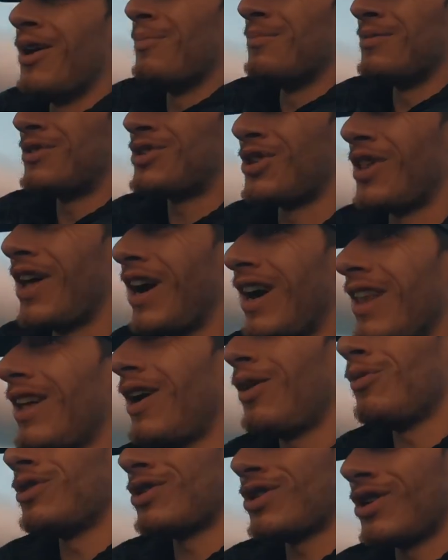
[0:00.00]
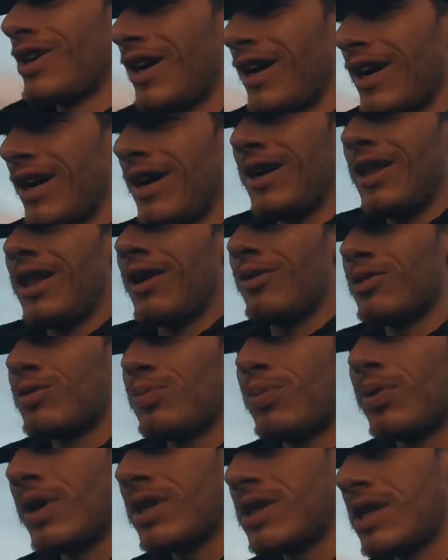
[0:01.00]
So that was
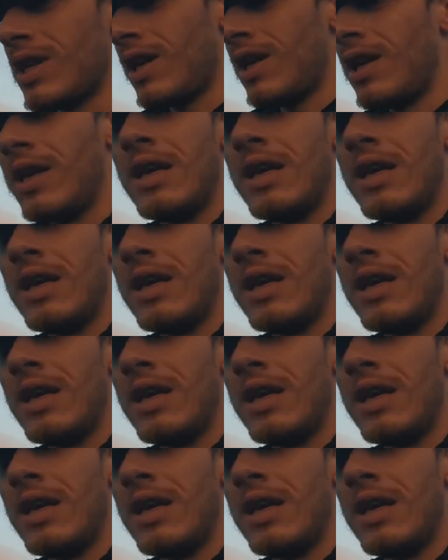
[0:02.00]
pretty